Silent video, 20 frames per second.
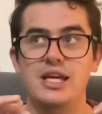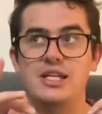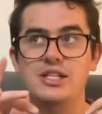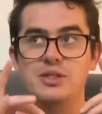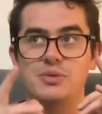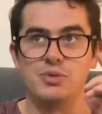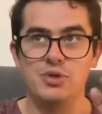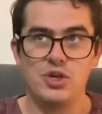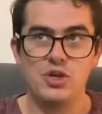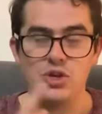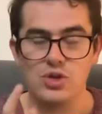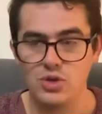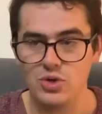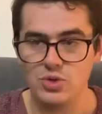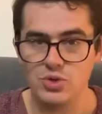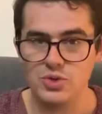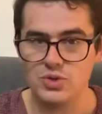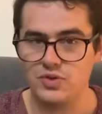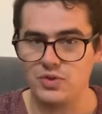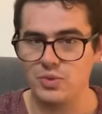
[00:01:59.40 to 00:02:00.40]
some
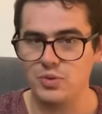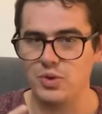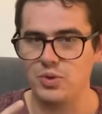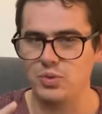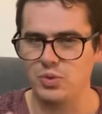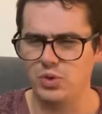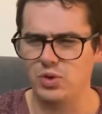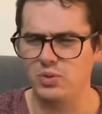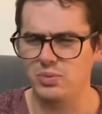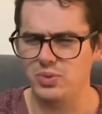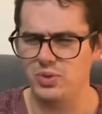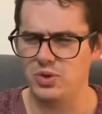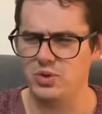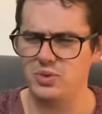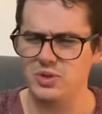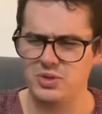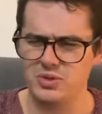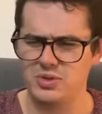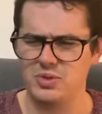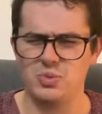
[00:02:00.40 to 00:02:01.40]
cues from the rulebook,
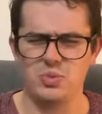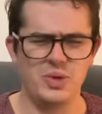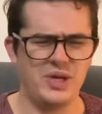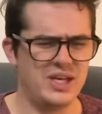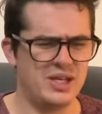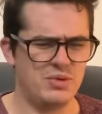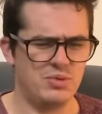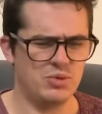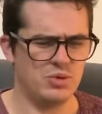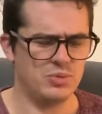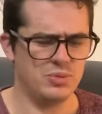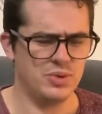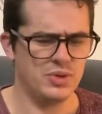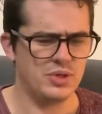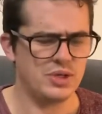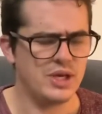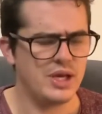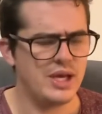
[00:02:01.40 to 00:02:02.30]
which was a weird rulebook,